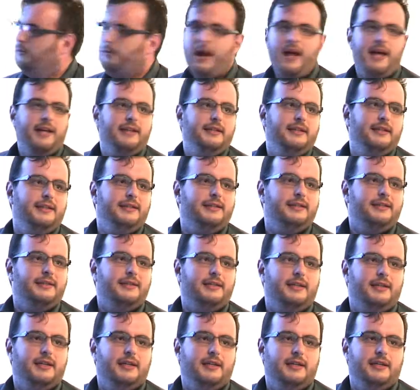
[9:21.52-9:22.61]
red is
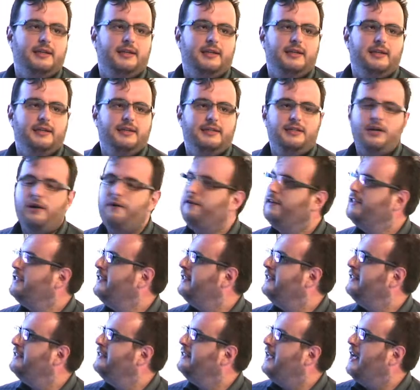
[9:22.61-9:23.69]

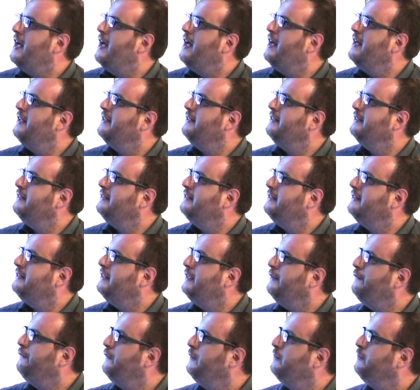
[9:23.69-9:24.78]
services, and
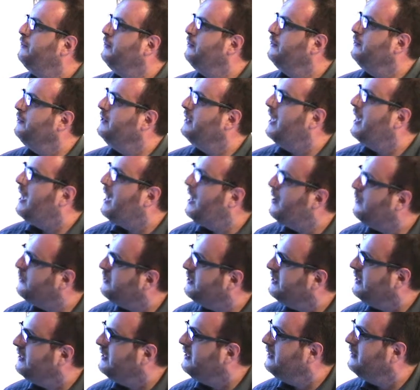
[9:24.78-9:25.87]
if you put a
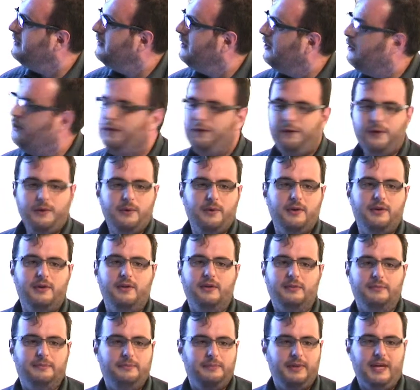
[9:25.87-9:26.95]
housing, or if you want
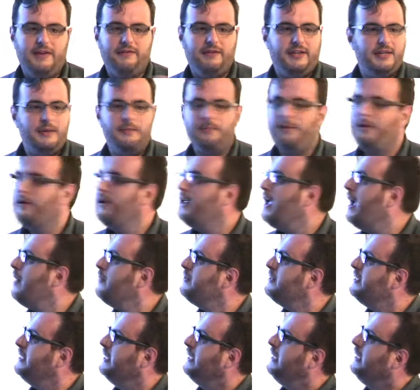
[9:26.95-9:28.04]
to have a temporary
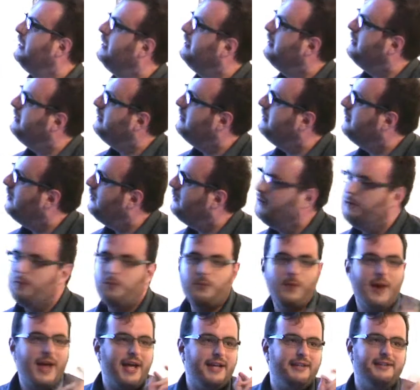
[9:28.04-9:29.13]
housing on the
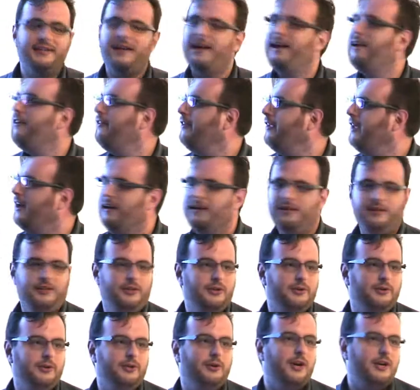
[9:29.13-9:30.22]
red area,
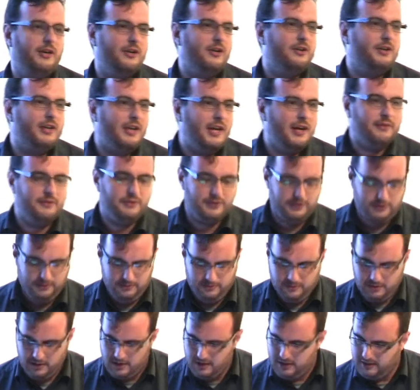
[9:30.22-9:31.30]
you are not allowed
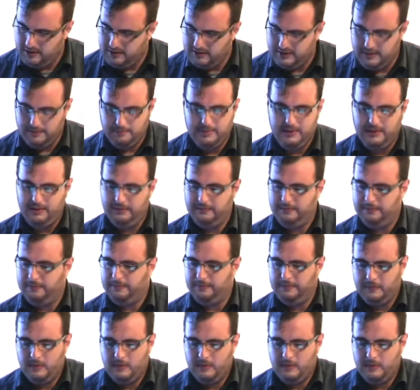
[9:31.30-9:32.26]
to simply.